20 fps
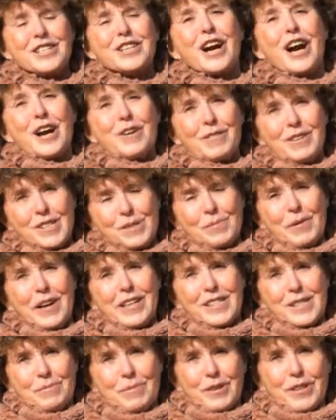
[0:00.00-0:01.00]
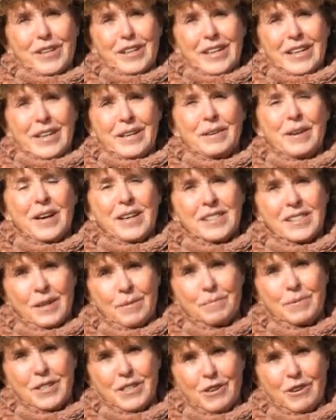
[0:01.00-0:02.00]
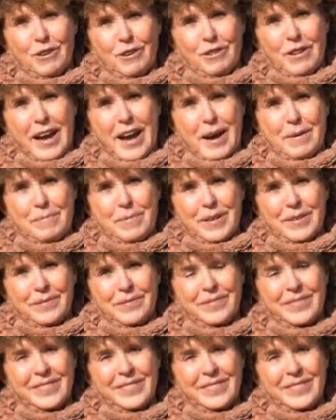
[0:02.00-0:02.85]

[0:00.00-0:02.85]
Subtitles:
entire responsibility dumped in her lap.